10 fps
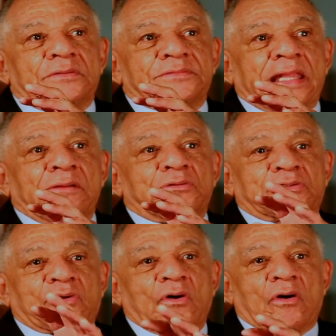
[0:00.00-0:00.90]
they
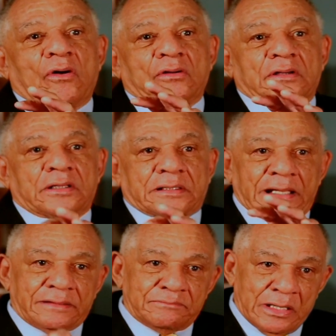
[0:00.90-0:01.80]
would call
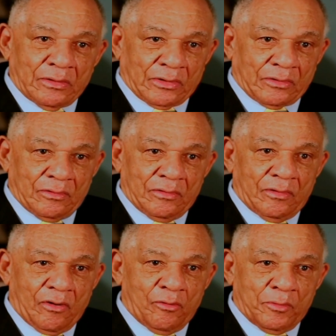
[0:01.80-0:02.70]
Glenn Miller
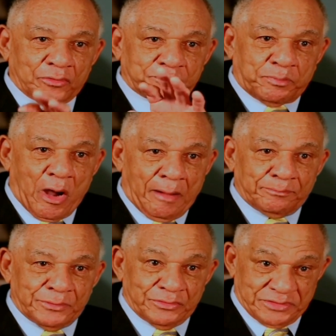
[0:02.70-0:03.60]
almost
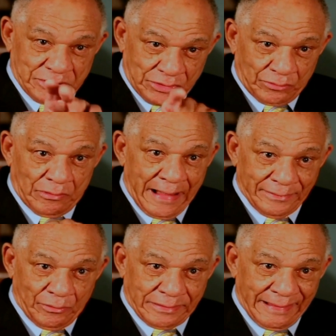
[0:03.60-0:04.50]
pop music, you're
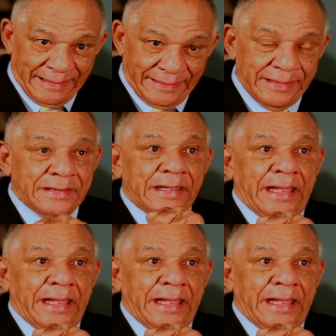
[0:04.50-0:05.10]
right, okay?